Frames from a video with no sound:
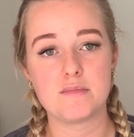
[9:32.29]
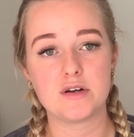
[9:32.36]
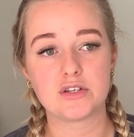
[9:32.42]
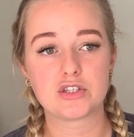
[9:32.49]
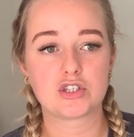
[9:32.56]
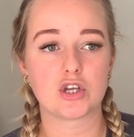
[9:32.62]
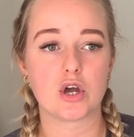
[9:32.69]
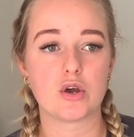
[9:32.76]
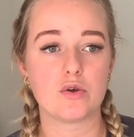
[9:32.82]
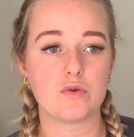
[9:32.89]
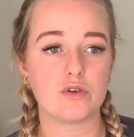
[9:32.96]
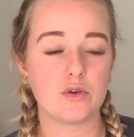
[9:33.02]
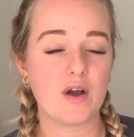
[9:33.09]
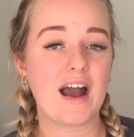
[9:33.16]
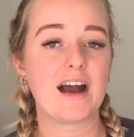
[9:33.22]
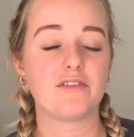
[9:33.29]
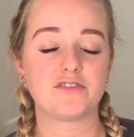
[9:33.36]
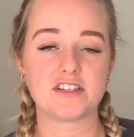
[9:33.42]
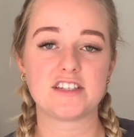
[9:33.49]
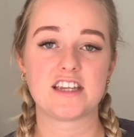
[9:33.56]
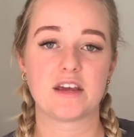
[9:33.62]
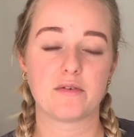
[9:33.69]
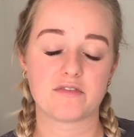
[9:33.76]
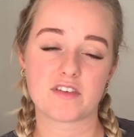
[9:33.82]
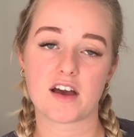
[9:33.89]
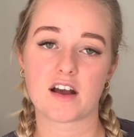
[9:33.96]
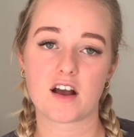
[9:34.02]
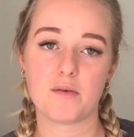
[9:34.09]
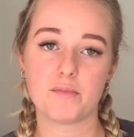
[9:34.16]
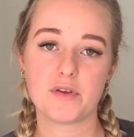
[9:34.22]
So you have to stay with
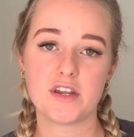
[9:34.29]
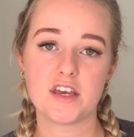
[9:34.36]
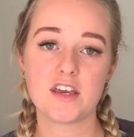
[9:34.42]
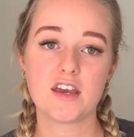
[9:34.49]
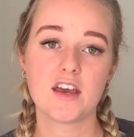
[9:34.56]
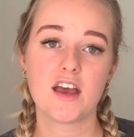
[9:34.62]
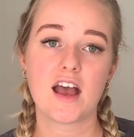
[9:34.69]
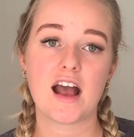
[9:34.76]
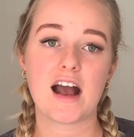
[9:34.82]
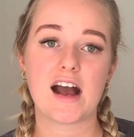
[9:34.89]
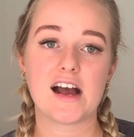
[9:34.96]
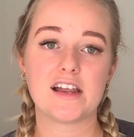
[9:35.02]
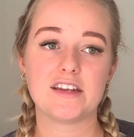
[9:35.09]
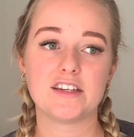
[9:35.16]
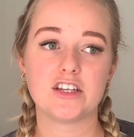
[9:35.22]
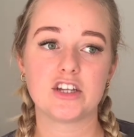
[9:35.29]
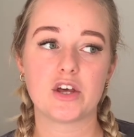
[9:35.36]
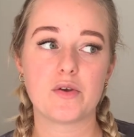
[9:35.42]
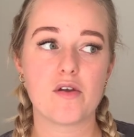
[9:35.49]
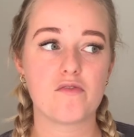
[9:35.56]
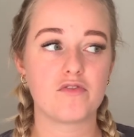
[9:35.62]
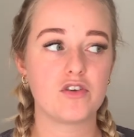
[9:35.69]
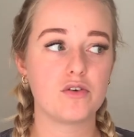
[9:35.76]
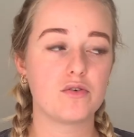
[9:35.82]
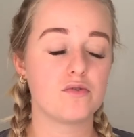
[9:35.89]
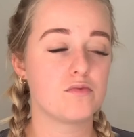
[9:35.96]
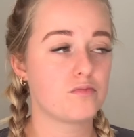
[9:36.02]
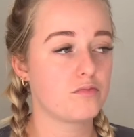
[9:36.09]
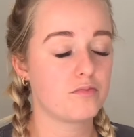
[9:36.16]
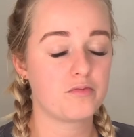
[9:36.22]
that company. And you know, if
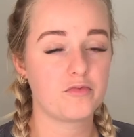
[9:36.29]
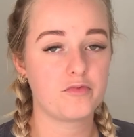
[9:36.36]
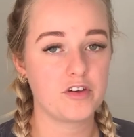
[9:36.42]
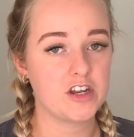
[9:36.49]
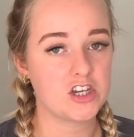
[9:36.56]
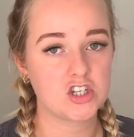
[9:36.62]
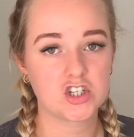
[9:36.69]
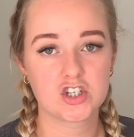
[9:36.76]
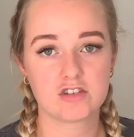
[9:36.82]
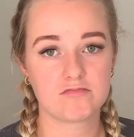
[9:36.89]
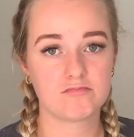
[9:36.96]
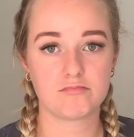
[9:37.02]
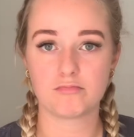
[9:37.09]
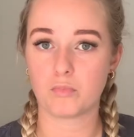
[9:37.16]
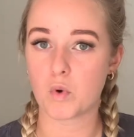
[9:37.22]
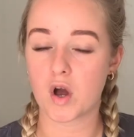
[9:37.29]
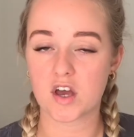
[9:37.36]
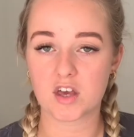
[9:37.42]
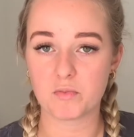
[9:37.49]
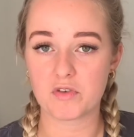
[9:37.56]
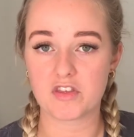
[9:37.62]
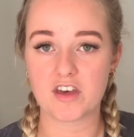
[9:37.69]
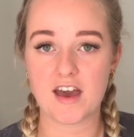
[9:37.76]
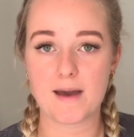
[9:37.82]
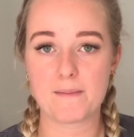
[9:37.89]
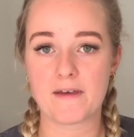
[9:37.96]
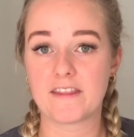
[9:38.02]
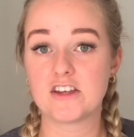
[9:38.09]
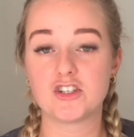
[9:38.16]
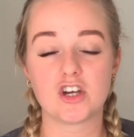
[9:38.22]
you finish working with them
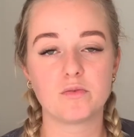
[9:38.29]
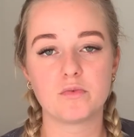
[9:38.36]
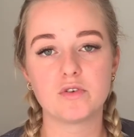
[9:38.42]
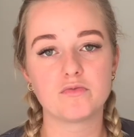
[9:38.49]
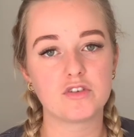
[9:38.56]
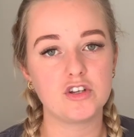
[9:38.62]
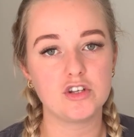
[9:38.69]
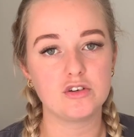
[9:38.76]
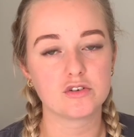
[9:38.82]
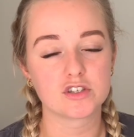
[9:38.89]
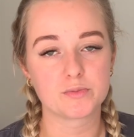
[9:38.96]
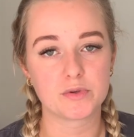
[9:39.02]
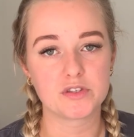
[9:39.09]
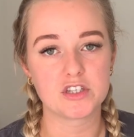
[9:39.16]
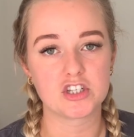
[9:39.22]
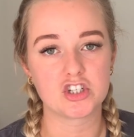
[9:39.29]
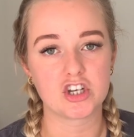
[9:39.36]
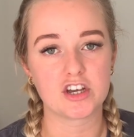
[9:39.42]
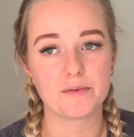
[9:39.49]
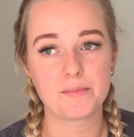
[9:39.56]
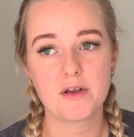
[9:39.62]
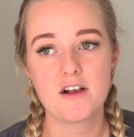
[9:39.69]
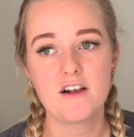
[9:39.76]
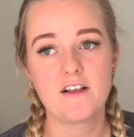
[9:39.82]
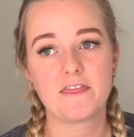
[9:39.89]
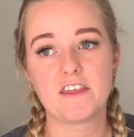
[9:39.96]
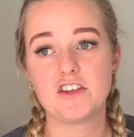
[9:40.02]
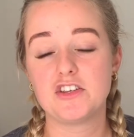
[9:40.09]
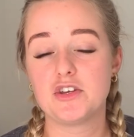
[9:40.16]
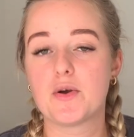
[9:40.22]
and they don't want to renew your sponsorship,
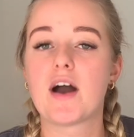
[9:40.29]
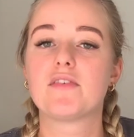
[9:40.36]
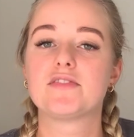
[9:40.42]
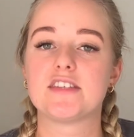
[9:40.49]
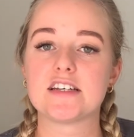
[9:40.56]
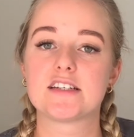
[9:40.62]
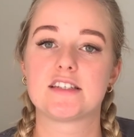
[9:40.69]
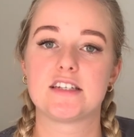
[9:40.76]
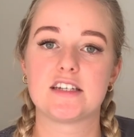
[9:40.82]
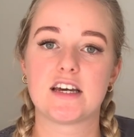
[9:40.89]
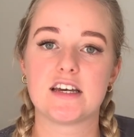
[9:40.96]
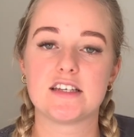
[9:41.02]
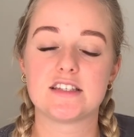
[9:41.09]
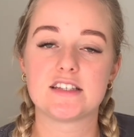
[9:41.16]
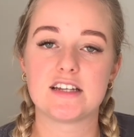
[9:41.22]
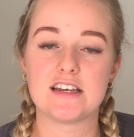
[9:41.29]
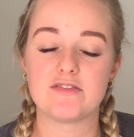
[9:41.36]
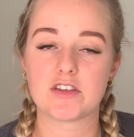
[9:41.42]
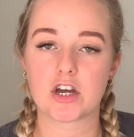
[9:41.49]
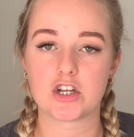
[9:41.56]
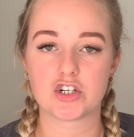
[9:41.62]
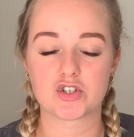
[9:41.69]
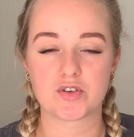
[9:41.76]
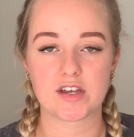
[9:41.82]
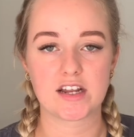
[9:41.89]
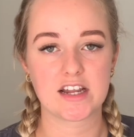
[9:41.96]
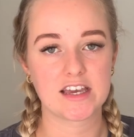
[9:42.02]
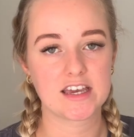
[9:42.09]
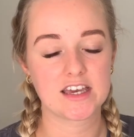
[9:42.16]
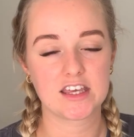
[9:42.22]
then you have 60 days to leave the country.
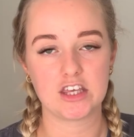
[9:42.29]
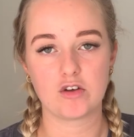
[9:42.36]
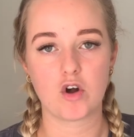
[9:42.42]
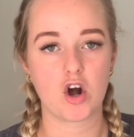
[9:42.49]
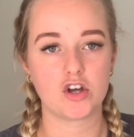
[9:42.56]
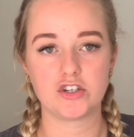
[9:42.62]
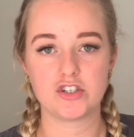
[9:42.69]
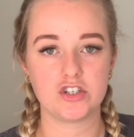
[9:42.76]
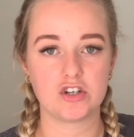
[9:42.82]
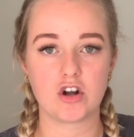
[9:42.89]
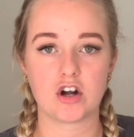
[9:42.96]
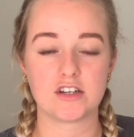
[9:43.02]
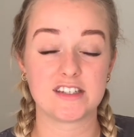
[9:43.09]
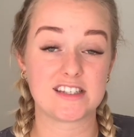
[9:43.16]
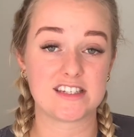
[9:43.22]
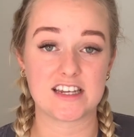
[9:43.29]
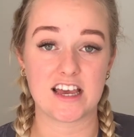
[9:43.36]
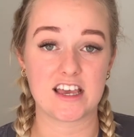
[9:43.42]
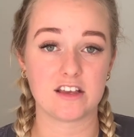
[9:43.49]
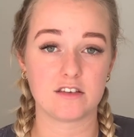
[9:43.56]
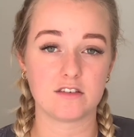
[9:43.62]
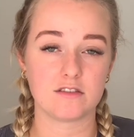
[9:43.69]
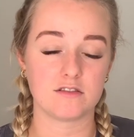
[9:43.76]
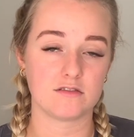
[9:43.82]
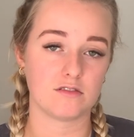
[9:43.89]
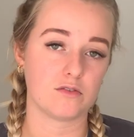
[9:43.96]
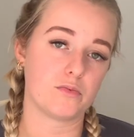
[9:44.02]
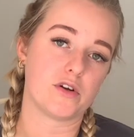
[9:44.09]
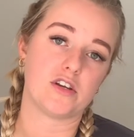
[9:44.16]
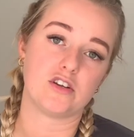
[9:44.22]
Like, you can't stay
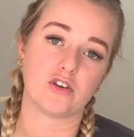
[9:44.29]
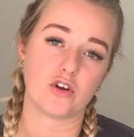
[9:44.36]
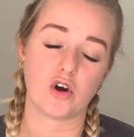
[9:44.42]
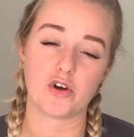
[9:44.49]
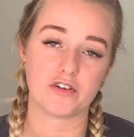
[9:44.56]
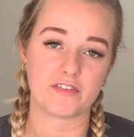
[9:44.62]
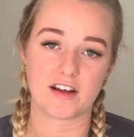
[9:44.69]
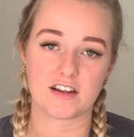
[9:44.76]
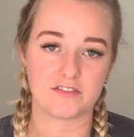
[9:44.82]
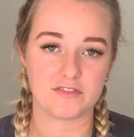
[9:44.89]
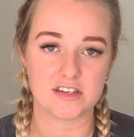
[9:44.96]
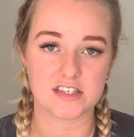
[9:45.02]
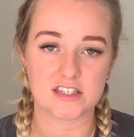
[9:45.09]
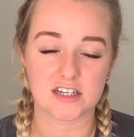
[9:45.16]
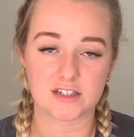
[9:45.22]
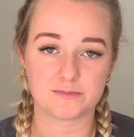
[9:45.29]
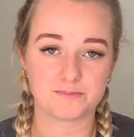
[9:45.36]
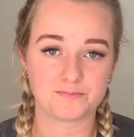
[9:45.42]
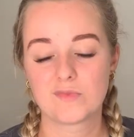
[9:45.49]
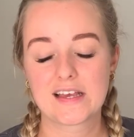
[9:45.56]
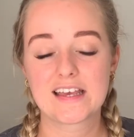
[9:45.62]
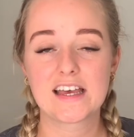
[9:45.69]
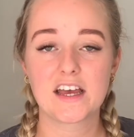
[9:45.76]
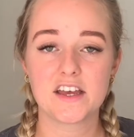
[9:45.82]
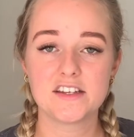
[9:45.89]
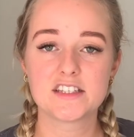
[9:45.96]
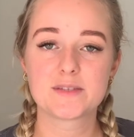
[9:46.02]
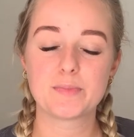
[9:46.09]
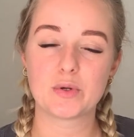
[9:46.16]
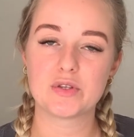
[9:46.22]
when you're not on a valid visa. Getting
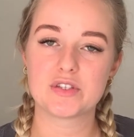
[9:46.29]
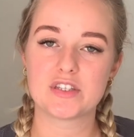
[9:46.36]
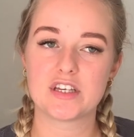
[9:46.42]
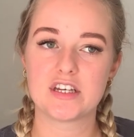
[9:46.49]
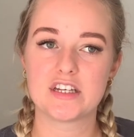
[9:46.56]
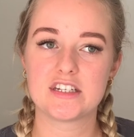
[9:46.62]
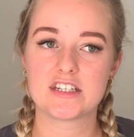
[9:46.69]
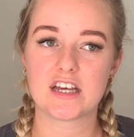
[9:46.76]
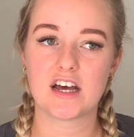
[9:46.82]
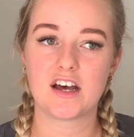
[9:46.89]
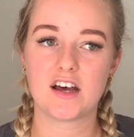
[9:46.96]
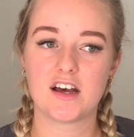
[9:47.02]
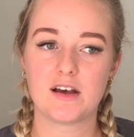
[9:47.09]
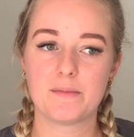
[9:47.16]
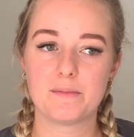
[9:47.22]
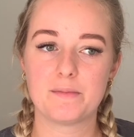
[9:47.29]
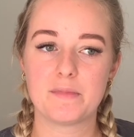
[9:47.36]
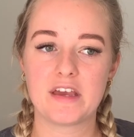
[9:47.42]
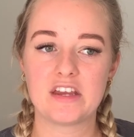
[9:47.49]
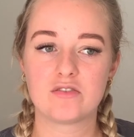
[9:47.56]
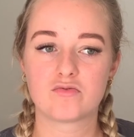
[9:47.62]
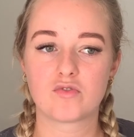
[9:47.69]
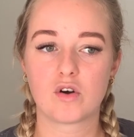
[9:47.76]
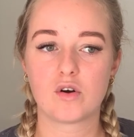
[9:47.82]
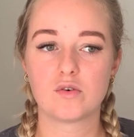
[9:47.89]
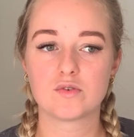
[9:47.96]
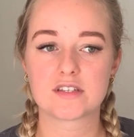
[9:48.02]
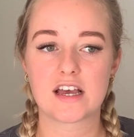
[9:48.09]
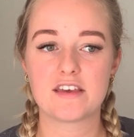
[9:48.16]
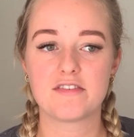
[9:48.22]
sponsored in
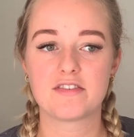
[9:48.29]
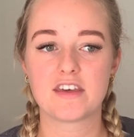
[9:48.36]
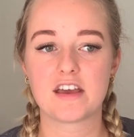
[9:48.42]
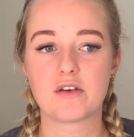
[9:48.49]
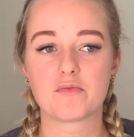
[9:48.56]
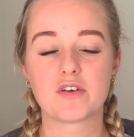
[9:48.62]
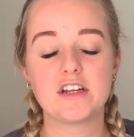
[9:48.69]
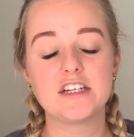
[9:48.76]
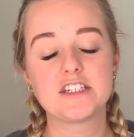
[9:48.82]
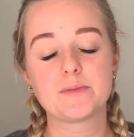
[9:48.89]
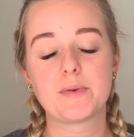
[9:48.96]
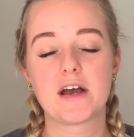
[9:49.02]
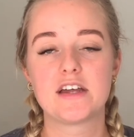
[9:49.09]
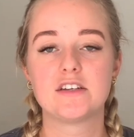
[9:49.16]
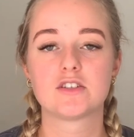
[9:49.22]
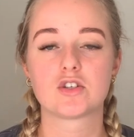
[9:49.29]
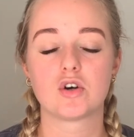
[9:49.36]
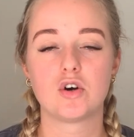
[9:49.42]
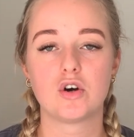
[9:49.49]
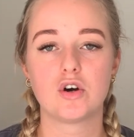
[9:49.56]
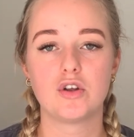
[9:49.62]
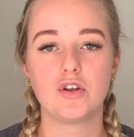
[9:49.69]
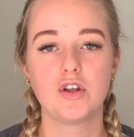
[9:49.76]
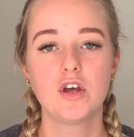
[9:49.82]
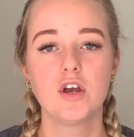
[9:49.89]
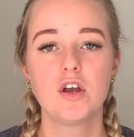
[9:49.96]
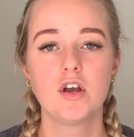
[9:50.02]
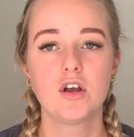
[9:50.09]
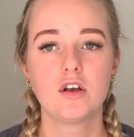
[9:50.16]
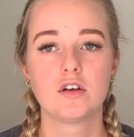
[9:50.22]
roles, I think, really depends on
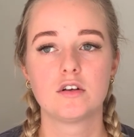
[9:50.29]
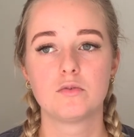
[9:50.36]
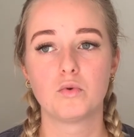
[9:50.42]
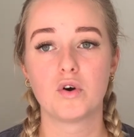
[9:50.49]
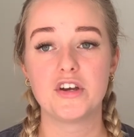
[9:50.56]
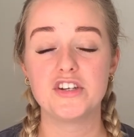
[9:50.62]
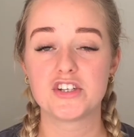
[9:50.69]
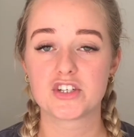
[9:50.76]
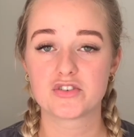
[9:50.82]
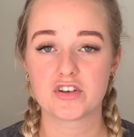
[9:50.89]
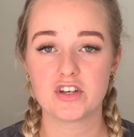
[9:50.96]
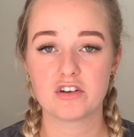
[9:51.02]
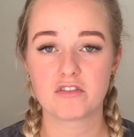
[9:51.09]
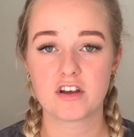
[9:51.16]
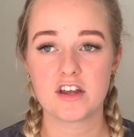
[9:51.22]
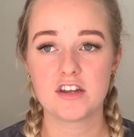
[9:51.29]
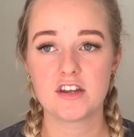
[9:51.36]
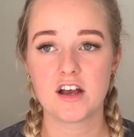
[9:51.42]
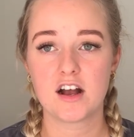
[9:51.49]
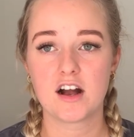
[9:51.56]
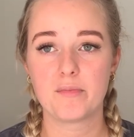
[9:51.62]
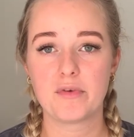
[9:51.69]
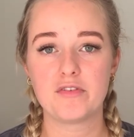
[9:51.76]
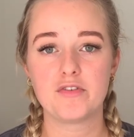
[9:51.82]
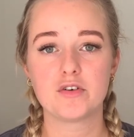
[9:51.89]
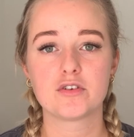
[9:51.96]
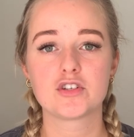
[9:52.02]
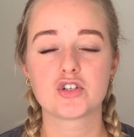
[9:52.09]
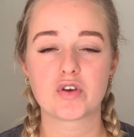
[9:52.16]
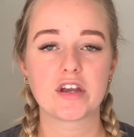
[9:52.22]
what industry you're in. If you're
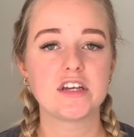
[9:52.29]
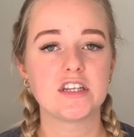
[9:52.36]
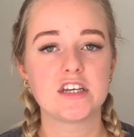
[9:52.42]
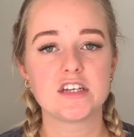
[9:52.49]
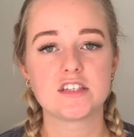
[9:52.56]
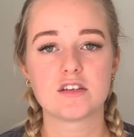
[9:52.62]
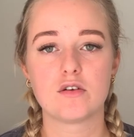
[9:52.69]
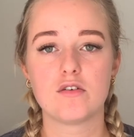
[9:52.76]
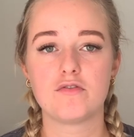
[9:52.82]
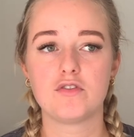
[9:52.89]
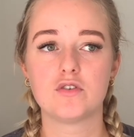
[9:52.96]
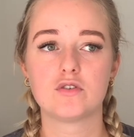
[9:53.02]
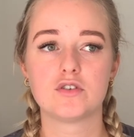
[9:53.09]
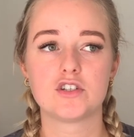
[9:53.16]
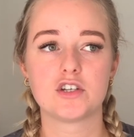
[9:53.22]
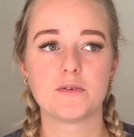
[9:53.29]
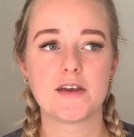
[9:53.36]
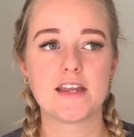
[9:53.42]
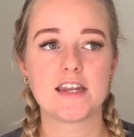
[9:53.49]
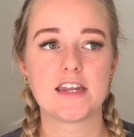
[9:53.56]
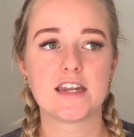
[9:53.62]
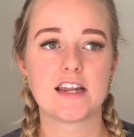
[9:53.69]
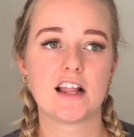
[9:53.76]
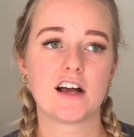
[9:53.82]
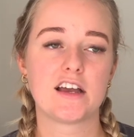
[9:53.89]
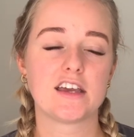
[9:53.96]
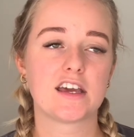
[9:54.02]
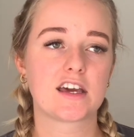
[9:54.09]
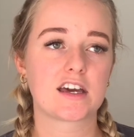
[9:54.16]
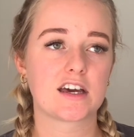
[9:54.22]
a tradie, so if you're doing
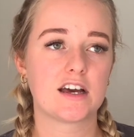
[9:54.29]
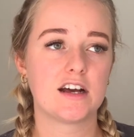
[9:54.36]
like